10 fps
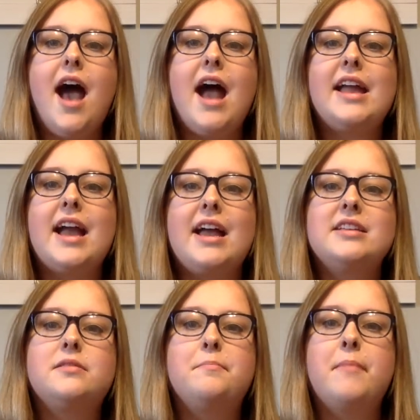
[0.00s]
Hi,
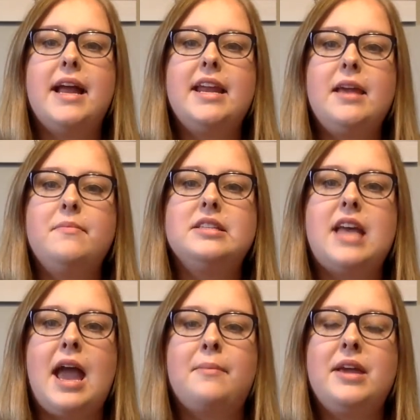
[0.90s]
guys, my name is
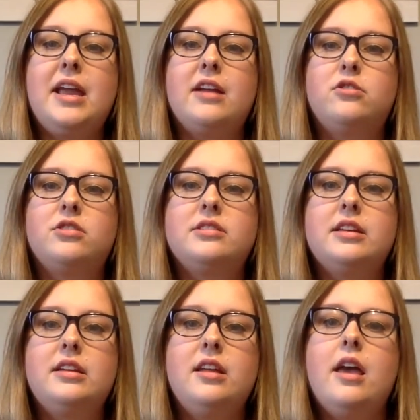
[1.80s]
Abby
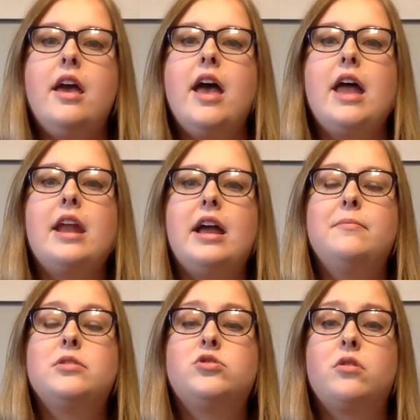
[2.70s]
Anderson, and I
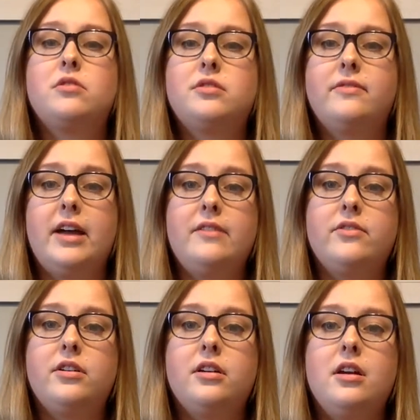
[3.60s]
am a stroke
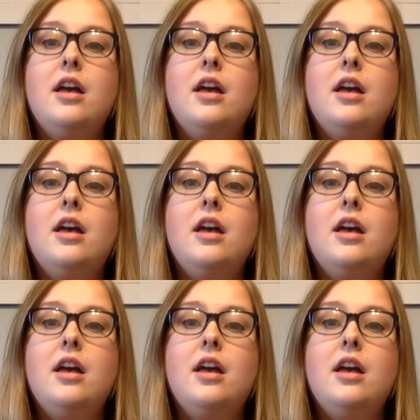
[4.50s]
survivor.